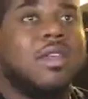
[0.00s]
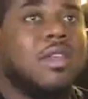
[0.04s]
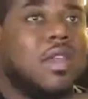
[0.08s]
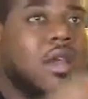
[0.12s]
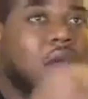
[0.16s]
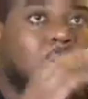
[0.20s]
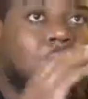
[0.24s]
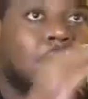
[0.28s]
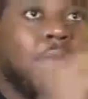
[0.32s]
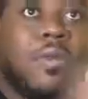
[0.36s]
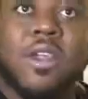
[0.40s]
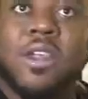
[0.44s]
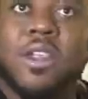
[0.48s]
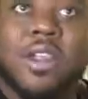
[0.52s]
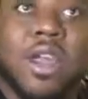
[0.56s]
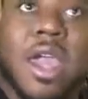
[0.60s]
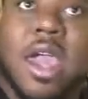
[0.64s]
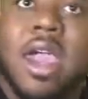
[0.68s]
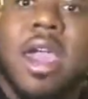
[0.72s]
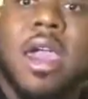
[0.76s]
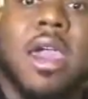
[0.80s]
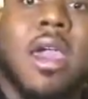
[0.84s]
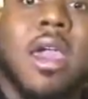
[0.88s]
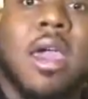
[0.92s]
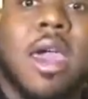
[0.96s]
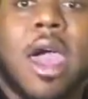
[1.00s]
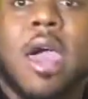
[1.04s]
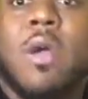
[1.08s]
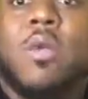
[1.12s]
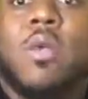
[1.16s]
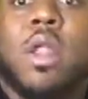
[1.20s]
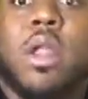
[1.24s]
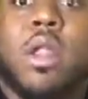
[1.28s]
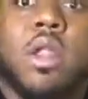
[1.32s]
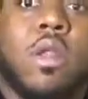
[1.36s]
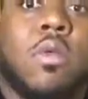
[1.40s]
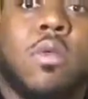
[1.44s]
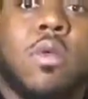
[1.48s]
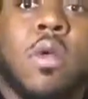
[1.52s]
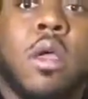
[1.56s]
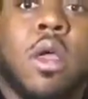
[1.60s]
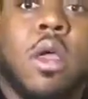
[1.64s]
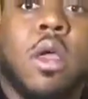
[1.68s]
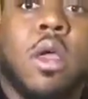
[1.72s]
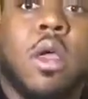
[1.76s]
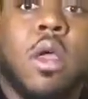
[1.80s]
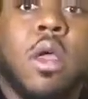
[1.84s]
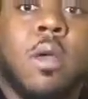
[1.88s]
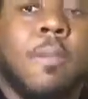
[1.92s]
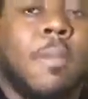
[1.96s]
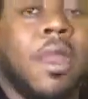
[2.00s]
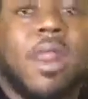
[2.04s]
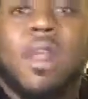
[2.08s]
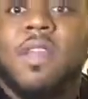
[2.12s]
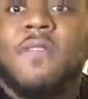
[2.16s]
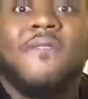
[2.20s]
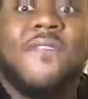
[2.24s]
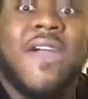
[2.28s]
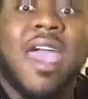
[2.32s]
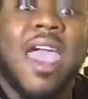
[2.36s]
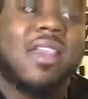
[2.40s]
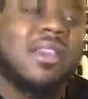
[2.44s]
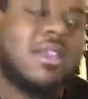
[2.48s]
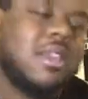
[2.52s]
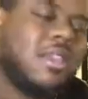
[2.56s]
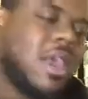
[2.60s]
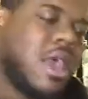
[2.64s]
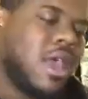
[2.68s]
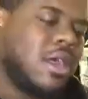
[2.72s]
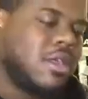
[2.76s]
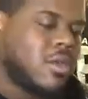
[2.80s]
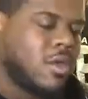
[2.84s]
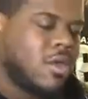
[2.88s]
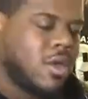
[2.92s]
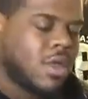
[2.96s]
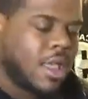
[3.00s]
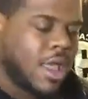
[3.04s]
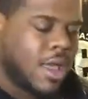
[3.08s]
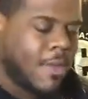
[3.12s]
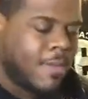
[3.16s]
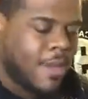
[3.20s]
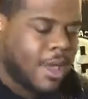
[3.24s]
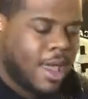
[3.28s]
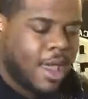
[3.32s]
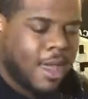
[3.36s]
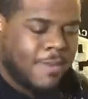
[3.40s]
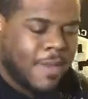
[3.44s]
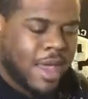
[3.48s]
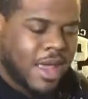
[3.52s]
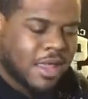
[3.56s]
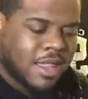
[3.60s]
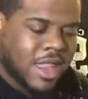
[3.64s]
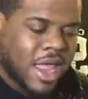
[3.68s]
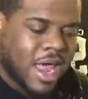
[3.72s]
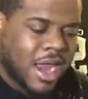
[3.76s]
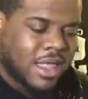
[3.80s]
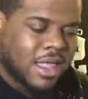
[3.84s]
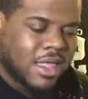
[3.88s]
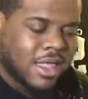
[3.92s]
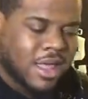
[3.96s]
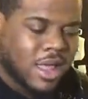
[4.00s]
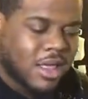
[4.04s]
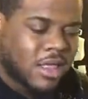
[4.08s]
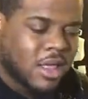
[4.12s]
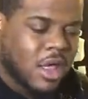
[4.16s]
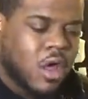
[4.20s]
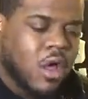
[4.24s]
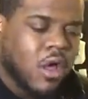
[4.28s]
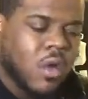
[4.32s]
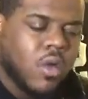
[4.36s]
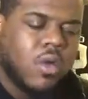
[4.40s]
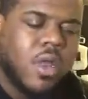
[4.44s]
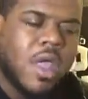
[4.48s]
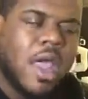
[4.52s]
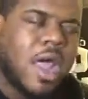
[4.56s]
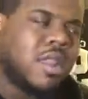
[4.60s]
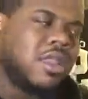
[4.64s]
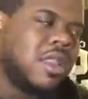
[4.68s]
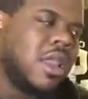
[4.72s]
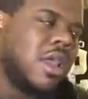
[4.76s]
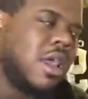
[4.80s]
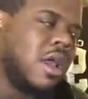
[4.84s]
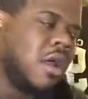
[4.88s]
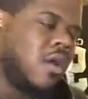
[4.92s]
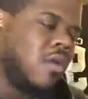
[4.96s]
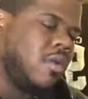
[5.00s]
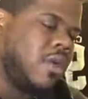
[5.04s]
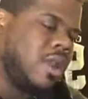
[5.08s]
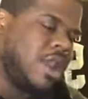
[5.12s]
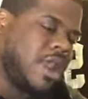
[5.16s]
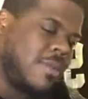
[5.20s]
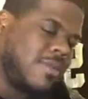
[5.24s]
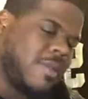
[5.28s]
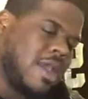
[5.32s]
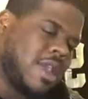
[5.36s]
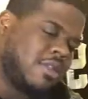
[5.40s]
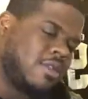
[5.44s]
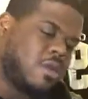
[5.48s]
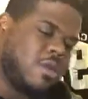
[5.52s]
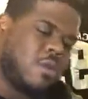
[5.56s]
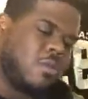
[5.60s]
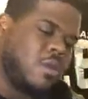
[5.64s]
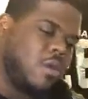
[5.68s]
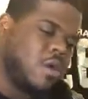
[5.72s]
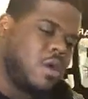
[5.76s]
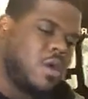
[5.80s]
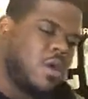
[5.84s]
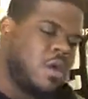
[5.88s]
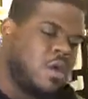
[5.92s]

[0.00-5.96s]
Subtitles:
He gonna push it at what he do. But he's fast as hell, so it makes a lot of sense. Who do y'all think gonna win that matchup tomorrow?